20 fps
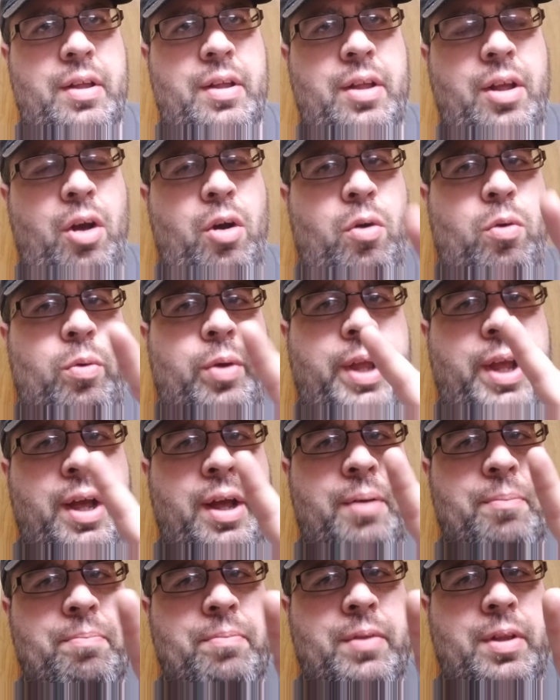oh
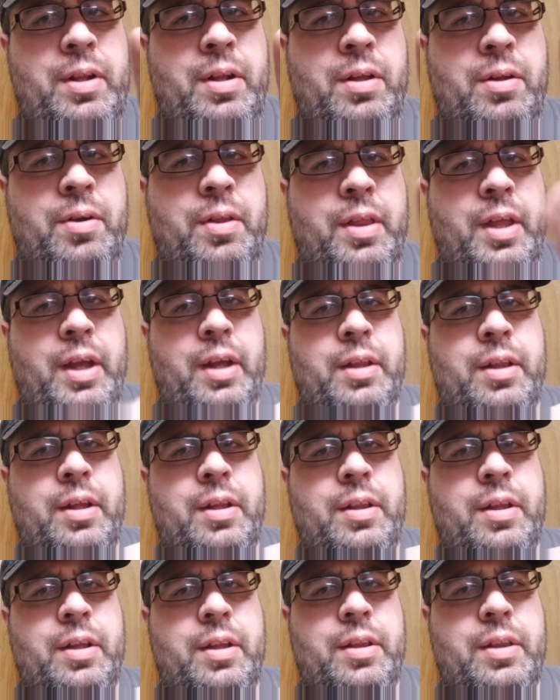yeah, another thing,
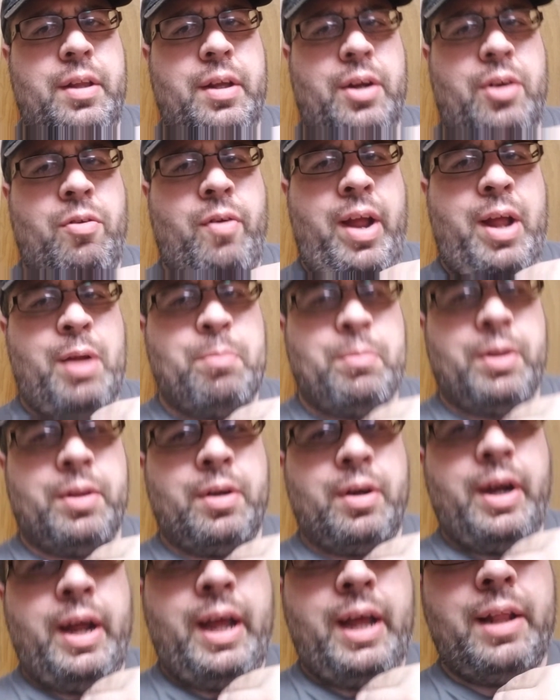that the
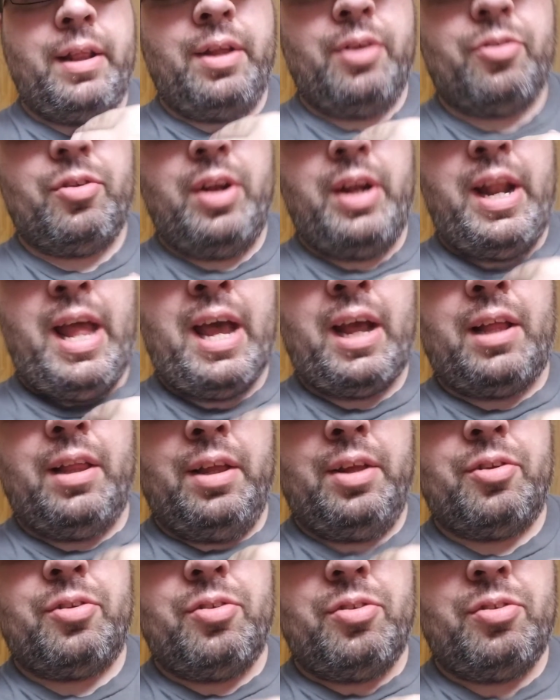grandmother had this
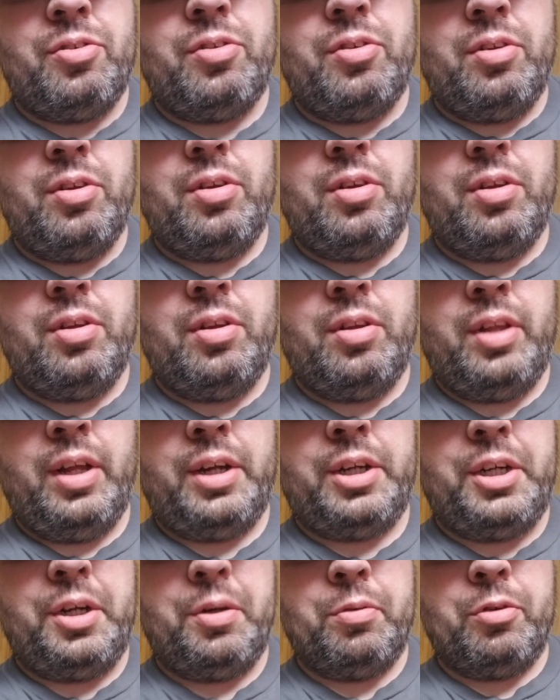necklace
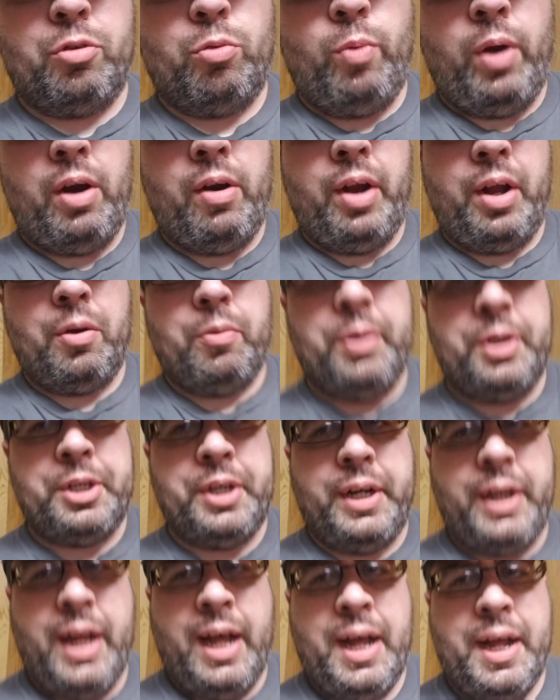that she was wearing when
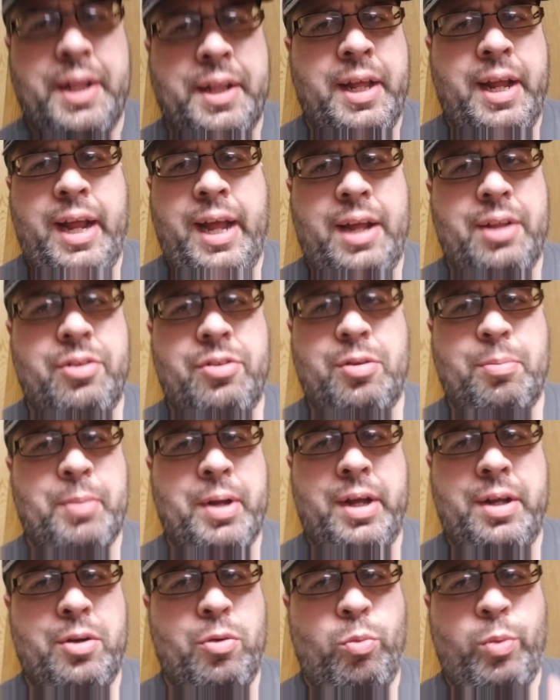she died that had some
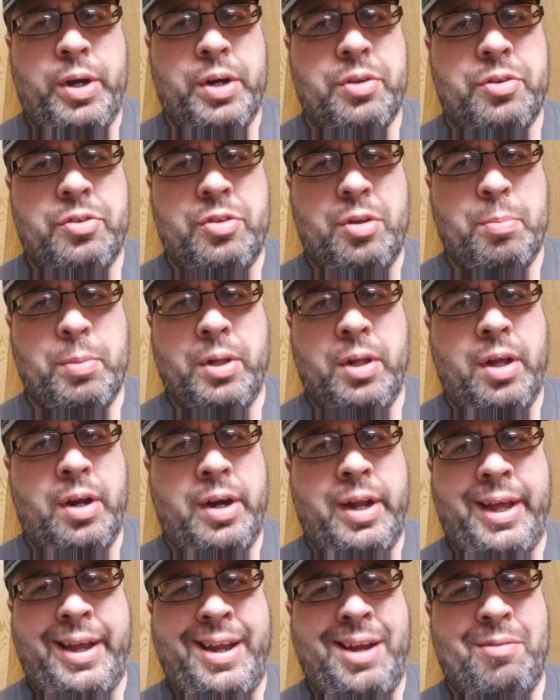kind of weird symbol on
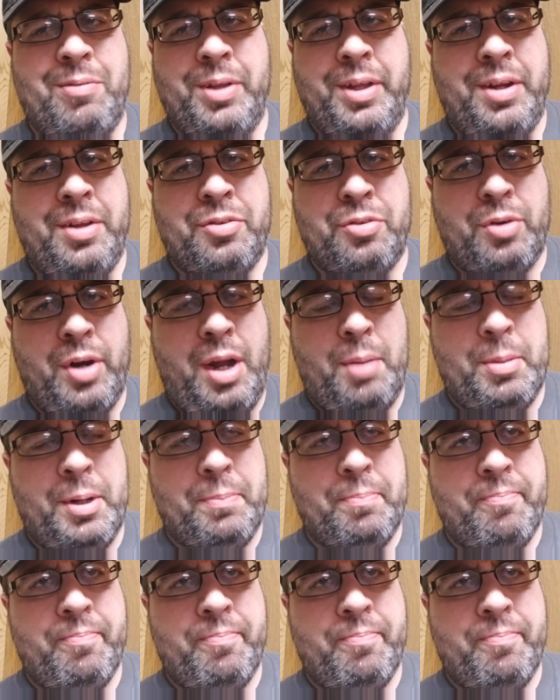it. I can't really describe it.